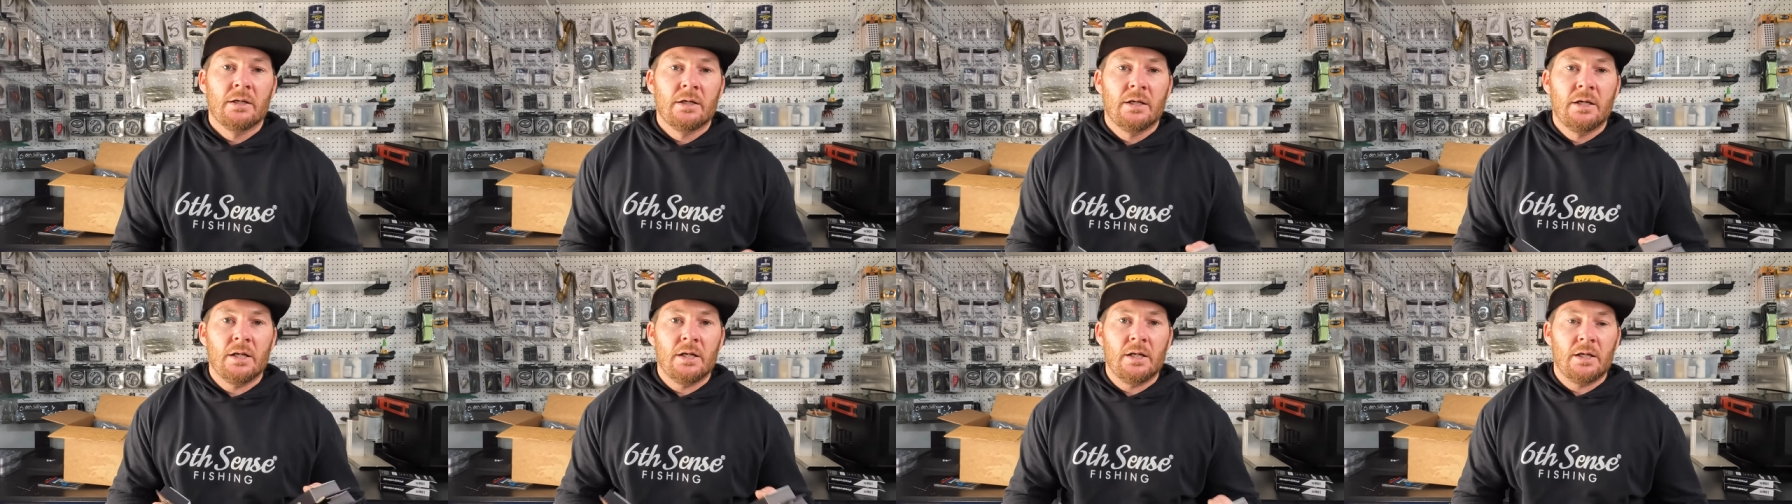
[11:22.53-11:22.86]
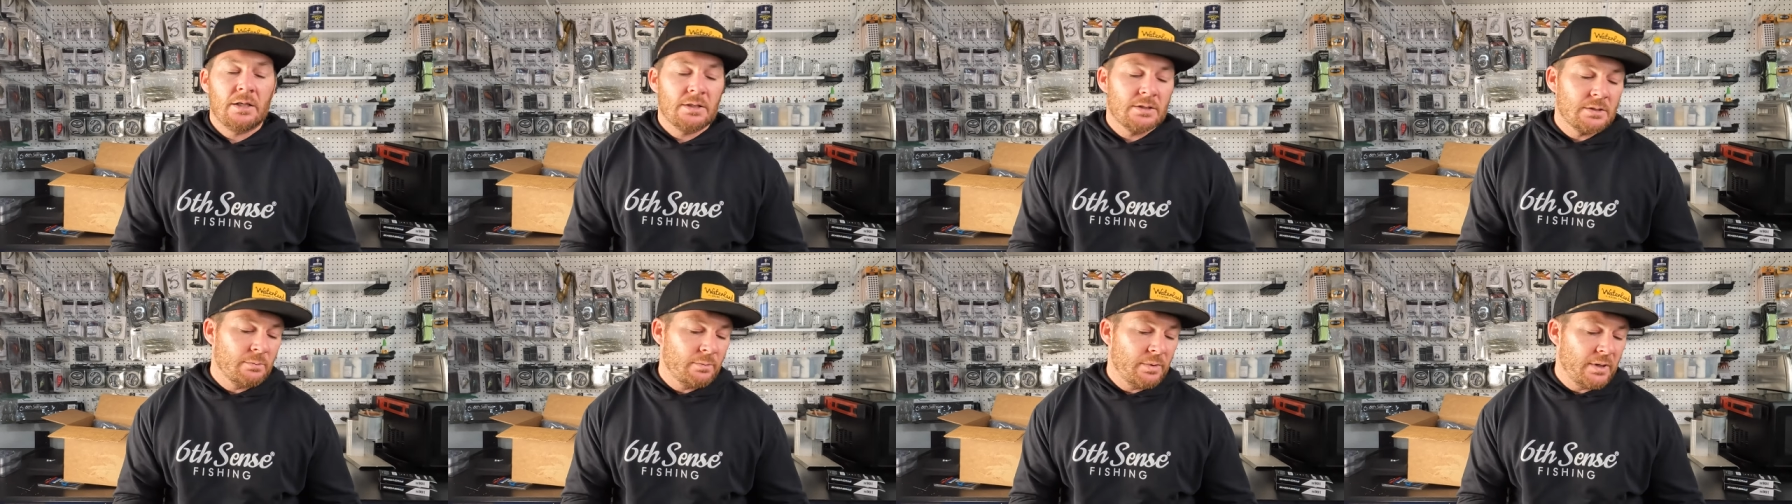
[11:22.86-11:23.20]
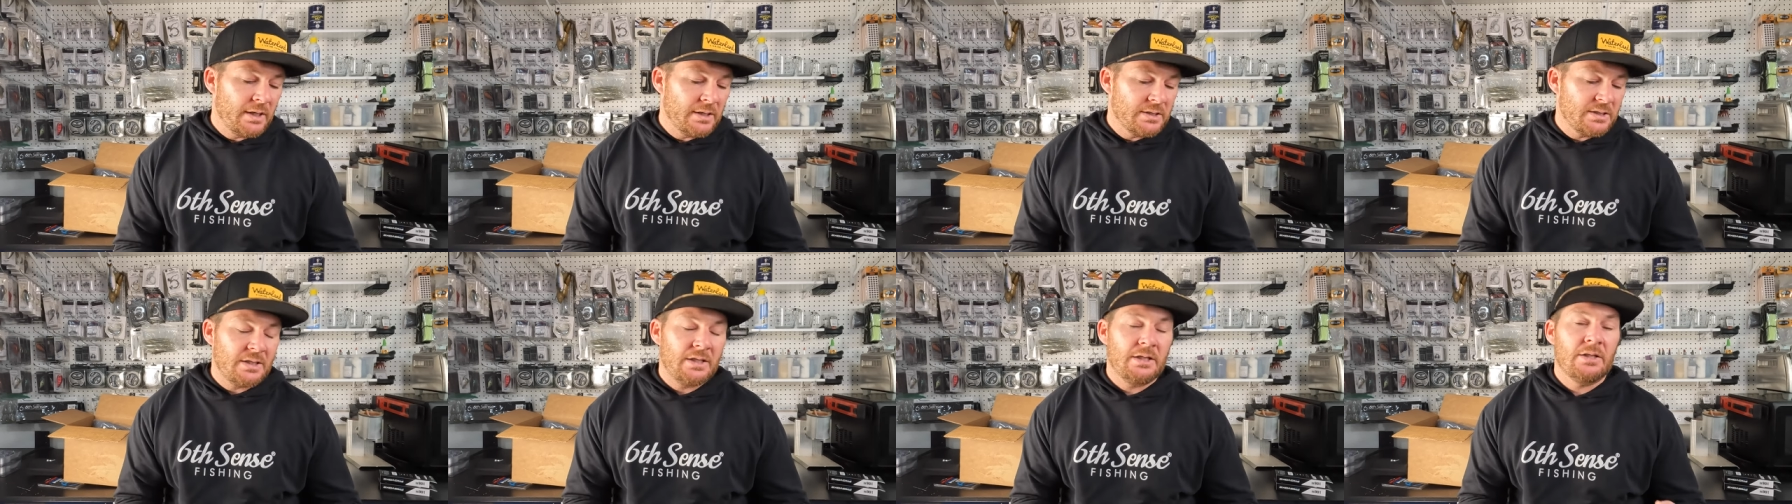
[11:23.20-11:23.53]
getting some
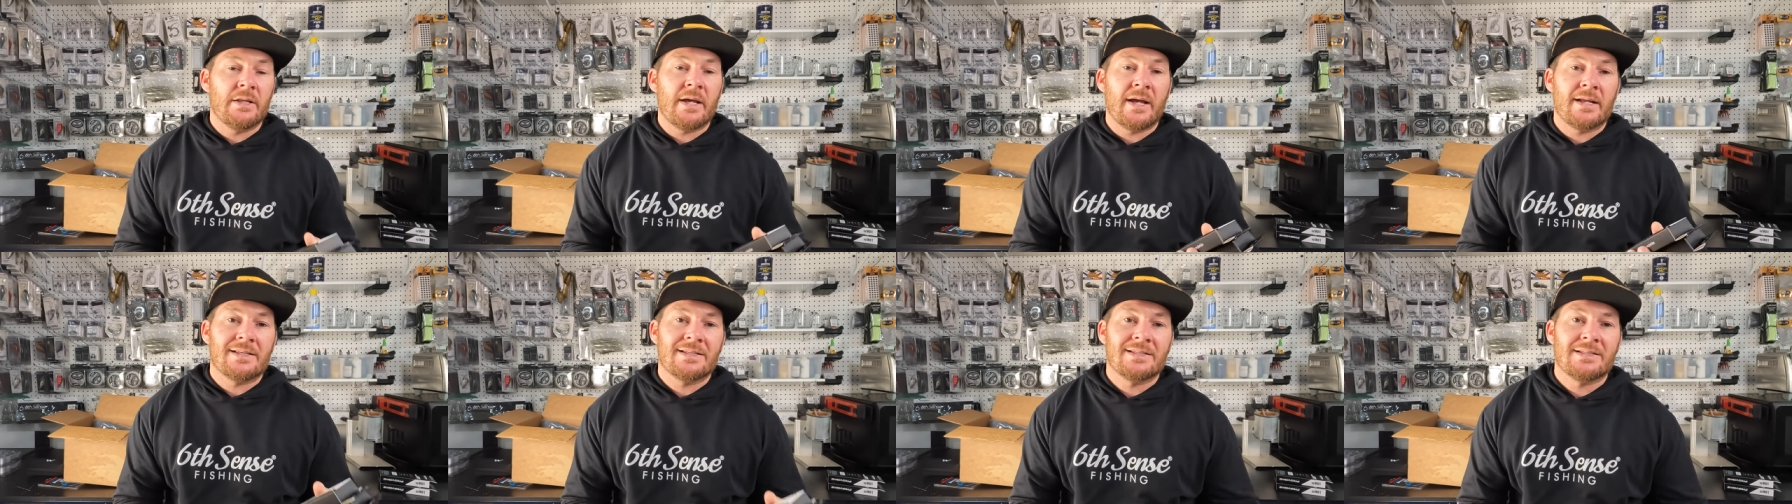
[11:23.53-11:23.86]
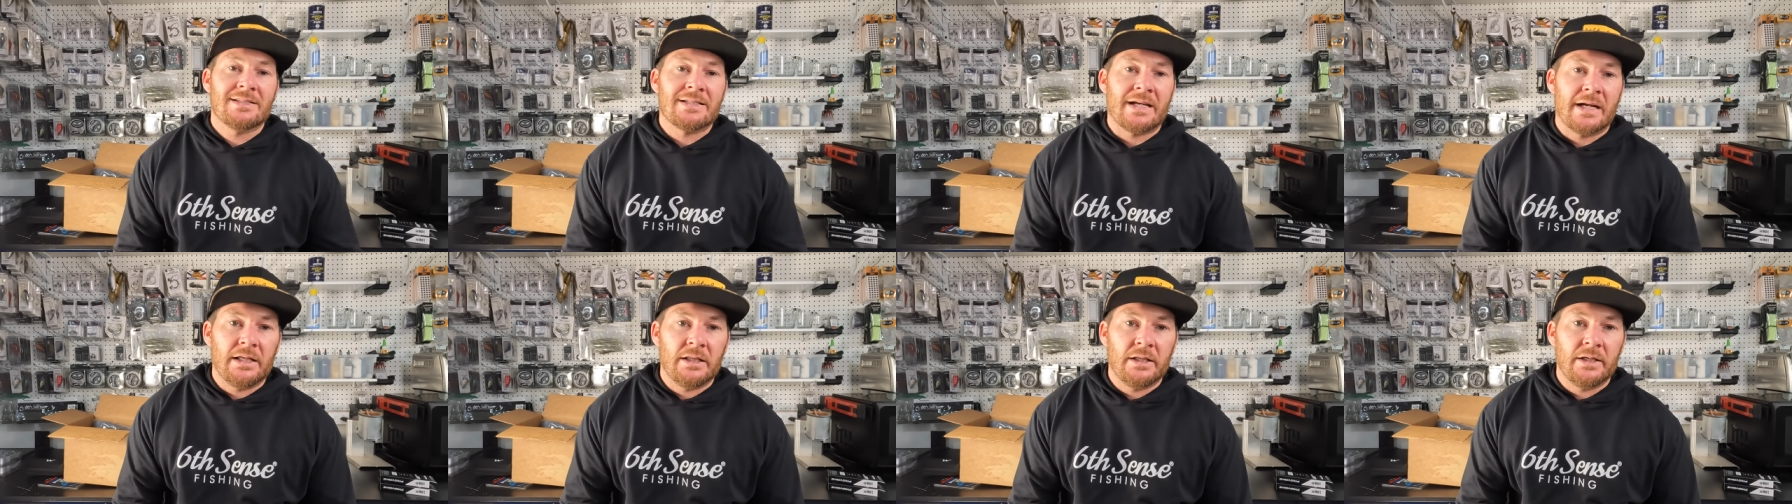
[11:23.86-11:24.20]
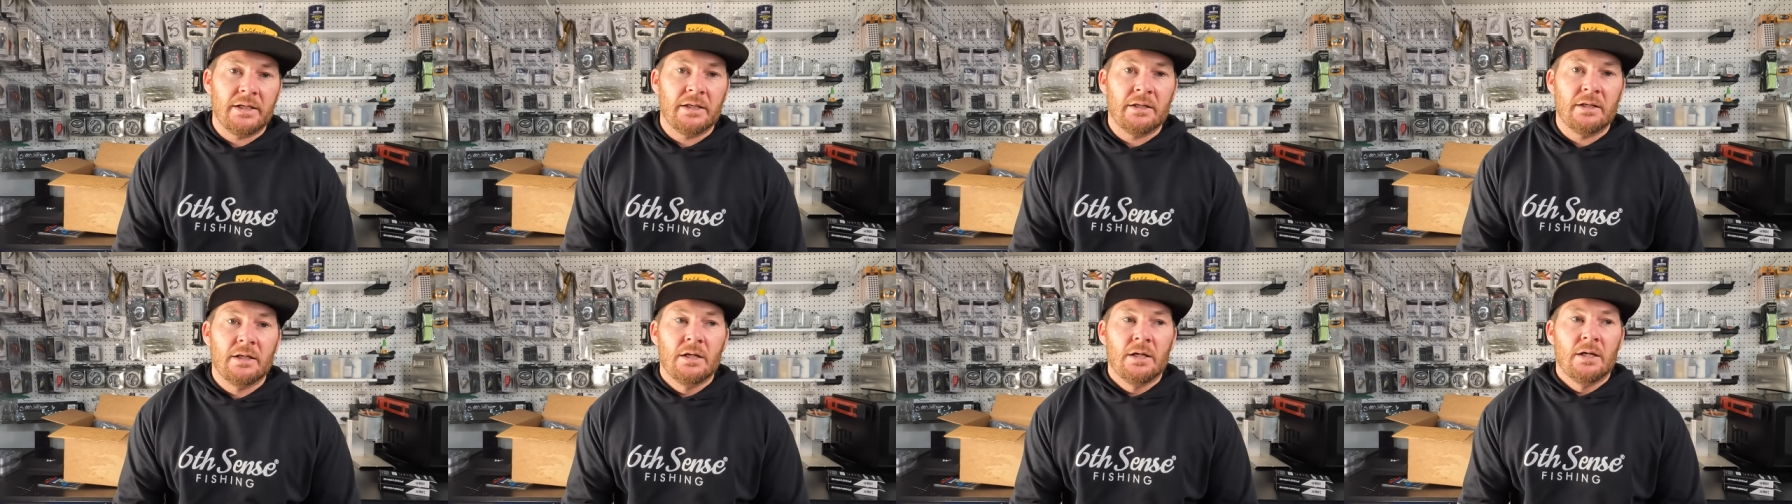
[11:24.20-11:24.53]
baits in that
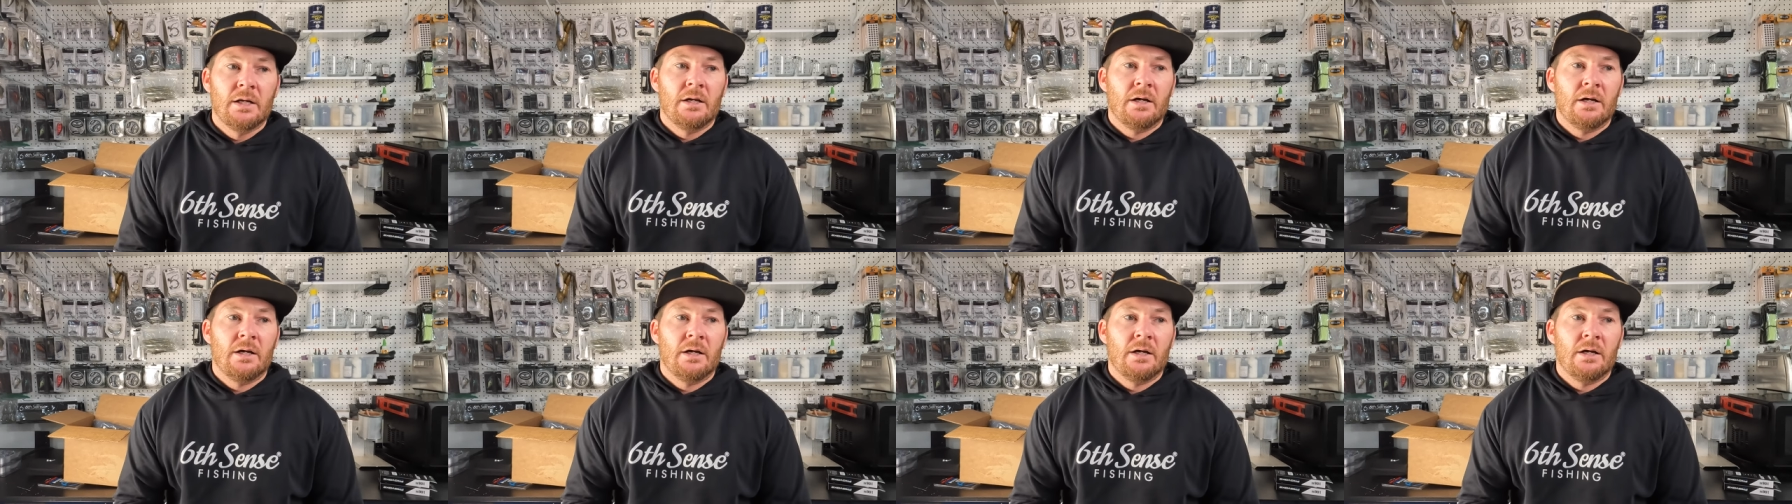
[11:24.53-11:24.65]
silent,